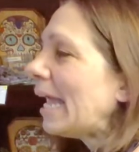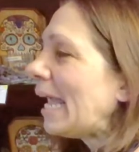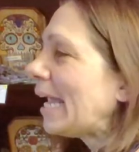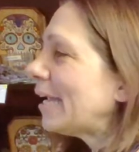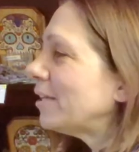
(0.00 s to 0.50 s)

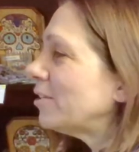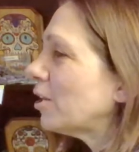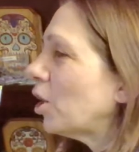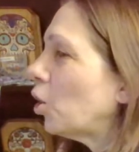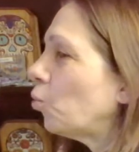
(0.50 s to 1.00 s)
And
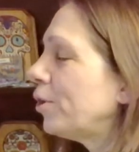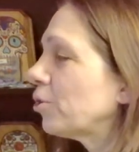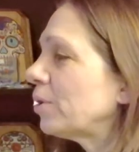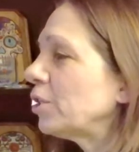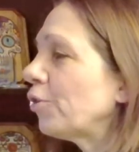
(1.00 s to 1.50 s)
uh, we are
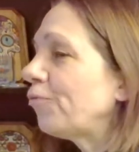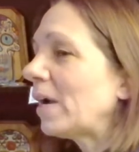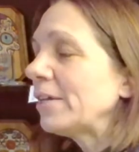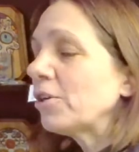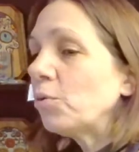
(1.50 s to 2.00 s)
going to
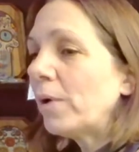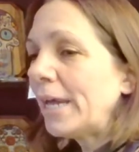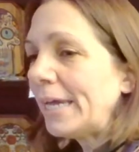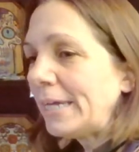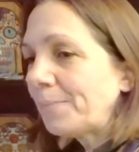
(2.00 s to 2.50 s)
find our
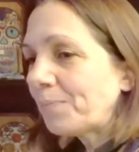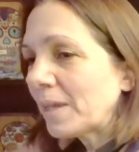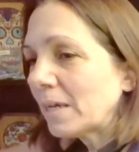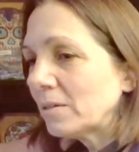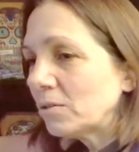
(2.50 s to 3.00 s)
way
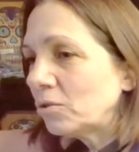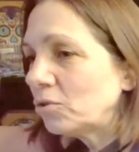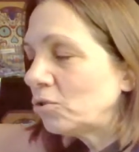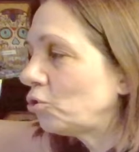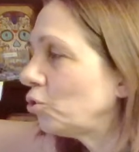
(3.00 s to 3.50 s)

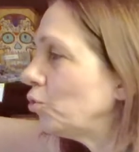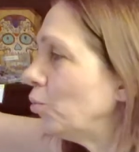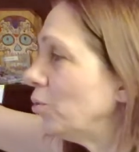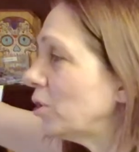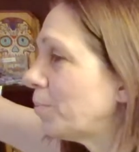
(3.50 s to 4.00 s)

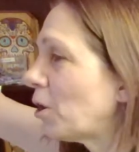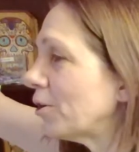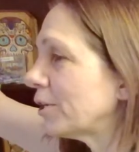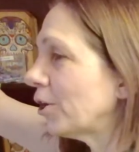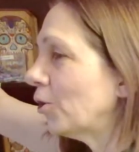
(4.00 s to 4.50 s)
to the
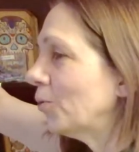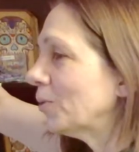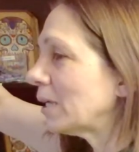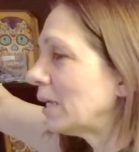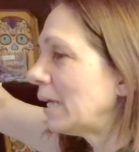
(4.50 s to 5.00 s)
Bardo.
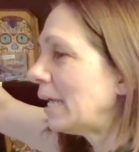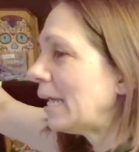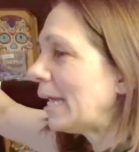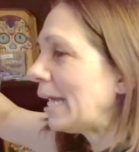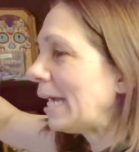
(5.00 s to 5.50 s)

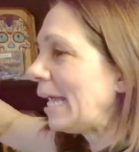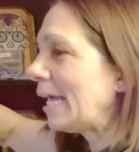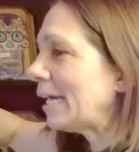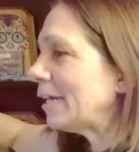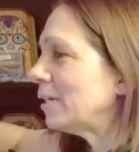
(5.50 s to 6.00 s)

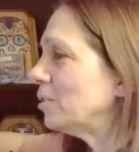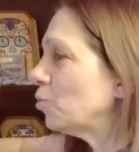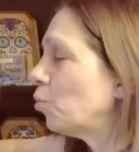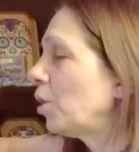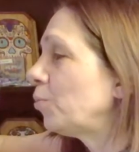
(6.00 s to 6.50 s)
And
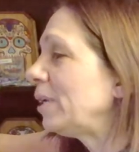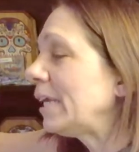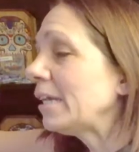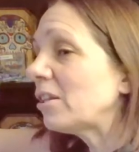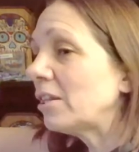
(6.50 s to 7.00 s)
when we
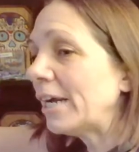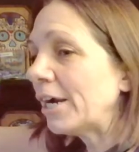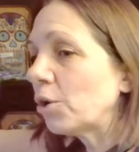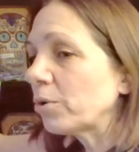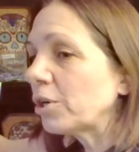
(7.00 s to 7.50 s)
get
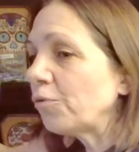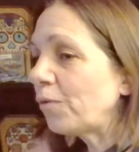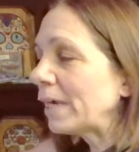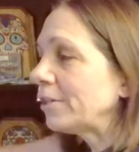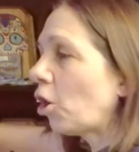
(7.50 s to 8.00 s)
there, we're going to
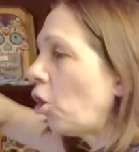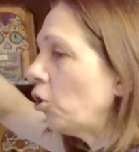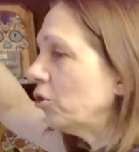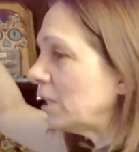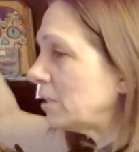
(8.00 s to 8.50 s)
find
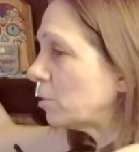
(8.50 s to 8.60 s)
all these